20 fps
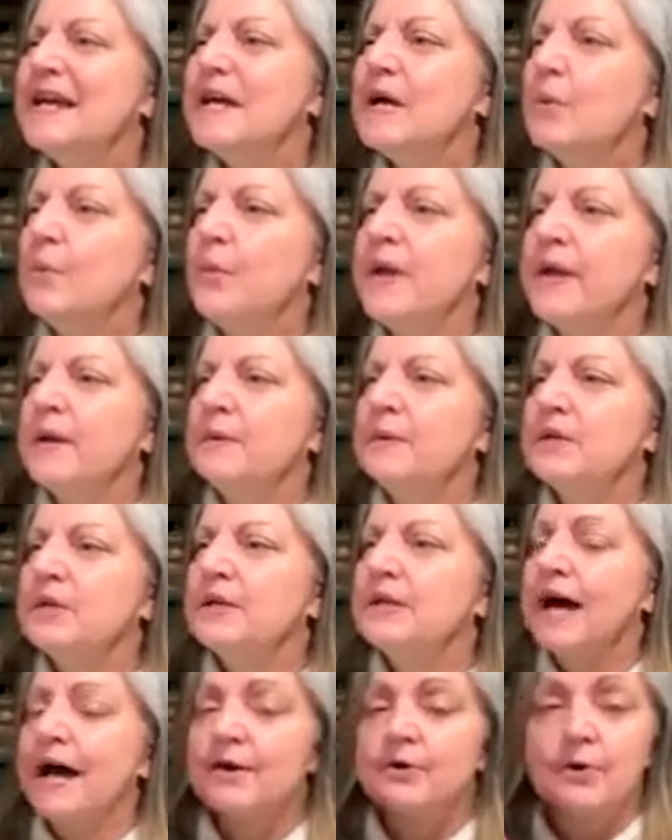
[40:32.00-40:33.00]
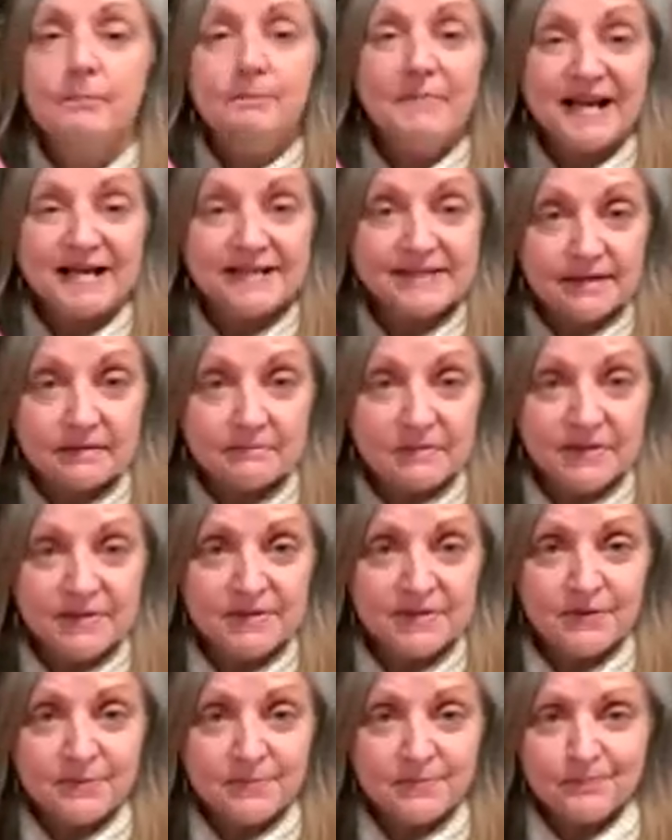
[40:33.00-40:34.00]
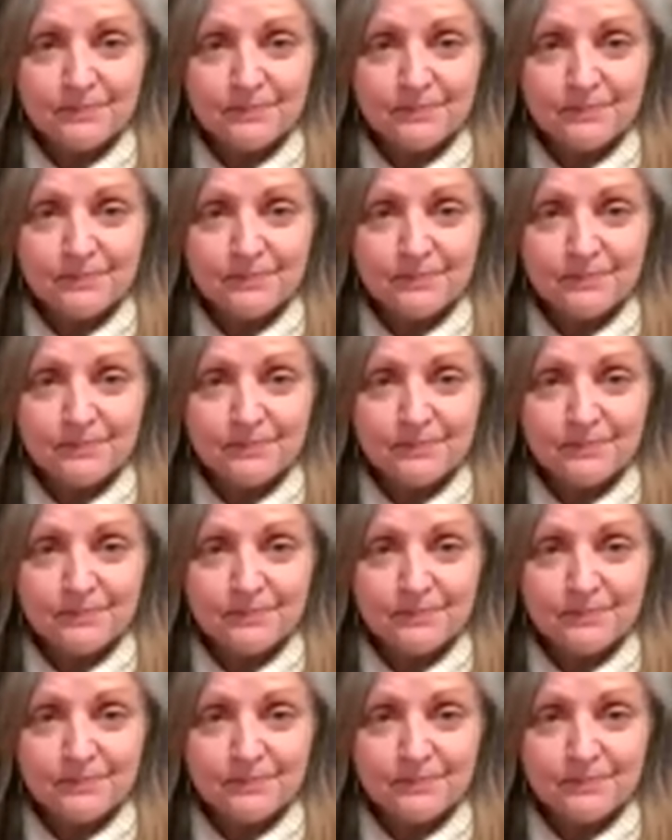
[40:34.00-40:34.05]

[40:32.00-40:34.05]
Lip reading: We got her a basket muzzle